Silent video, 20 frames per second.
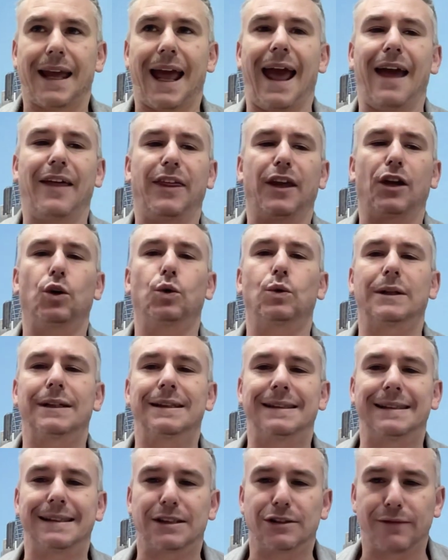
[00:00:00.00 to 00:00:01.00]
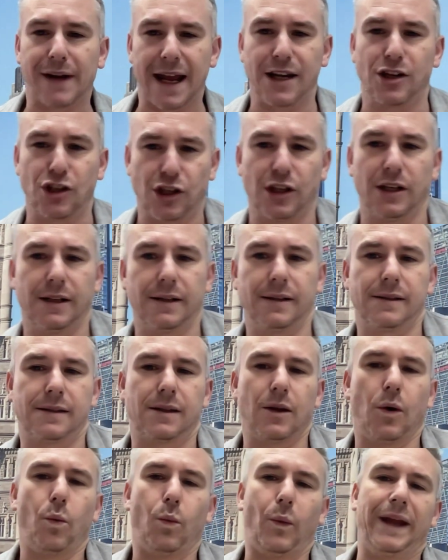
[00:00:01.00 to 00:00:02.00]
ethical considerations
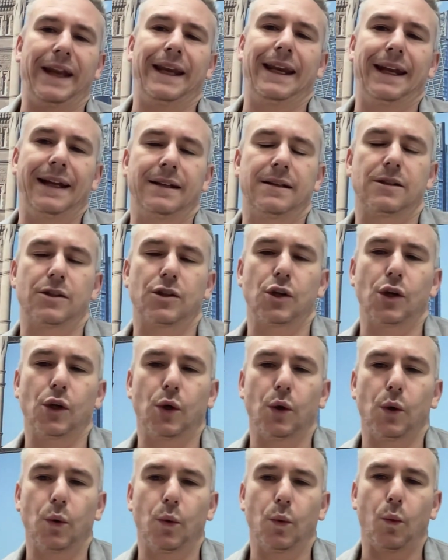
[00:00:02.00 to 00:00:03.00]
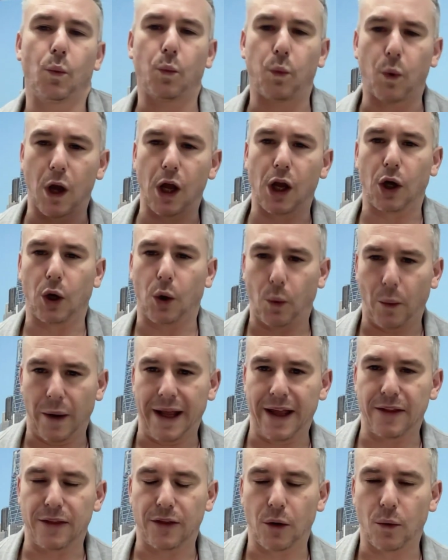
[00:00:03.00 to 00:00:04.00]
that we need to work
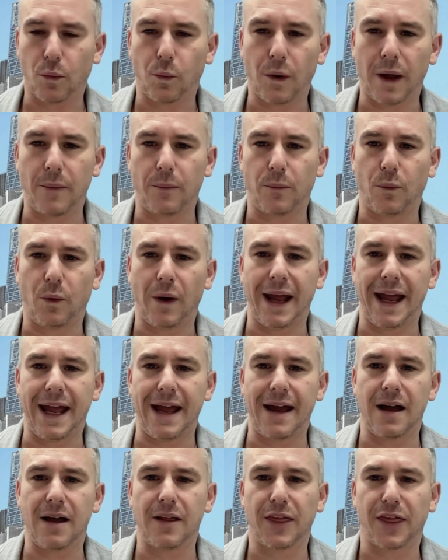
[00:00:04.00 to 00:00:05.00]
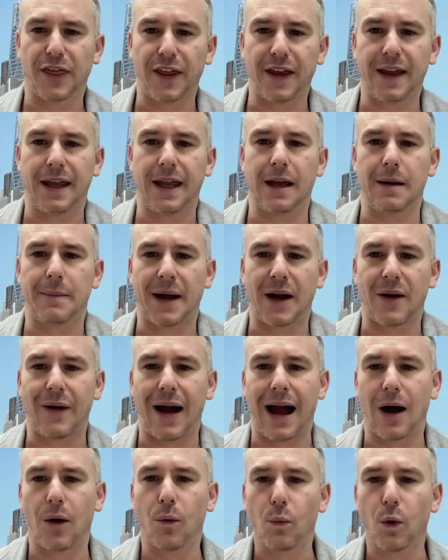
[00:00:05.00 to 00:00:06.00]
with when we're thinking
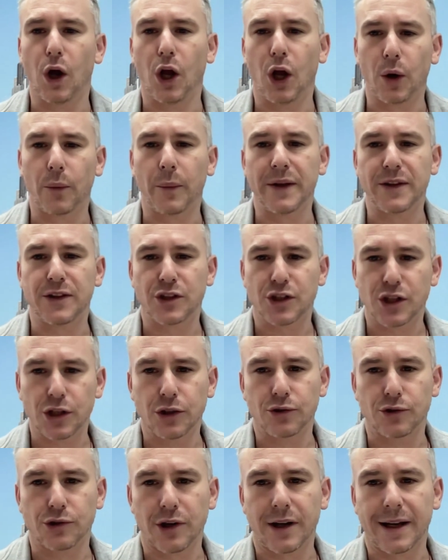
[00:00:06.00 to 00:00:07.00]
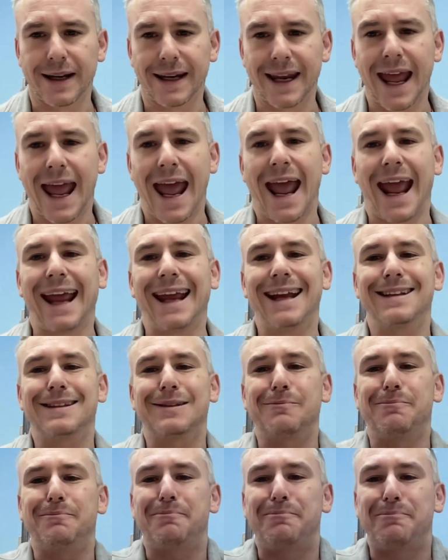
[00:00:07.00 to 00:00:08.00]
about our work with children
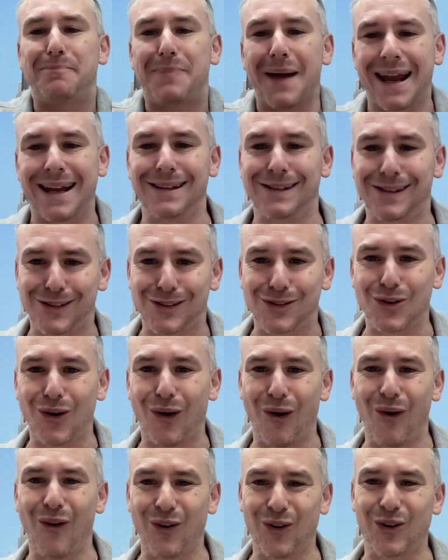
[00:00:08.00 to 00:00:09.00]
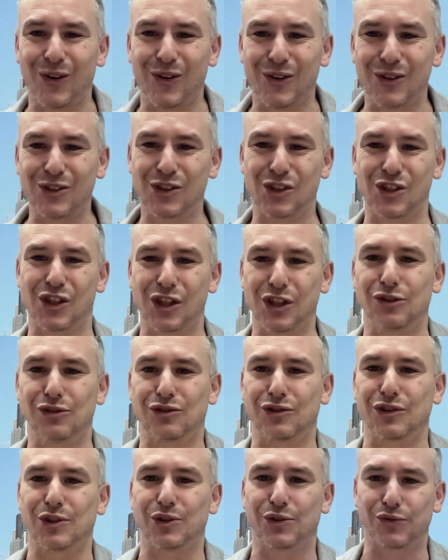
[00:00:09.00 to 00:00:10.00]
is based on
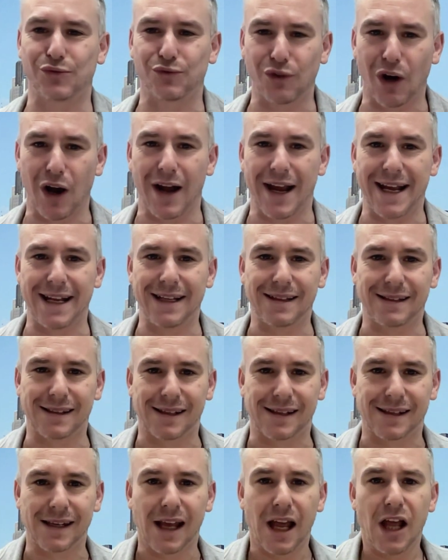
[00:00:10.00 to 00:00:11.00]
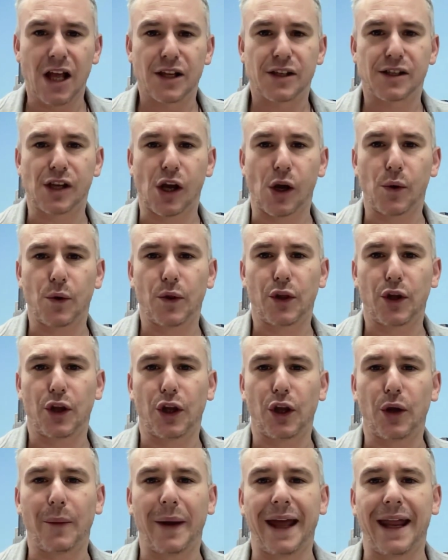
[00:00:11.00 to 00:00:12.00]
children's rights. So the
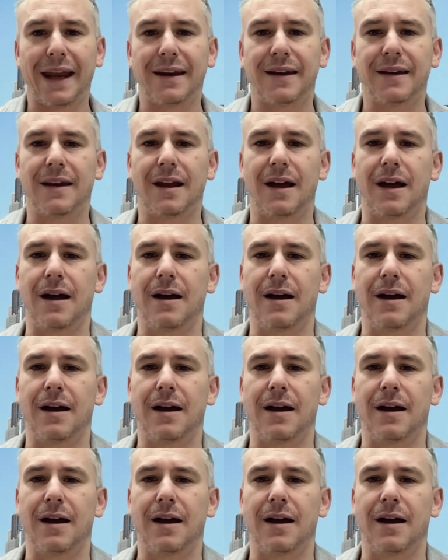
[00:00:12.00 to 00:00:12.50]
UN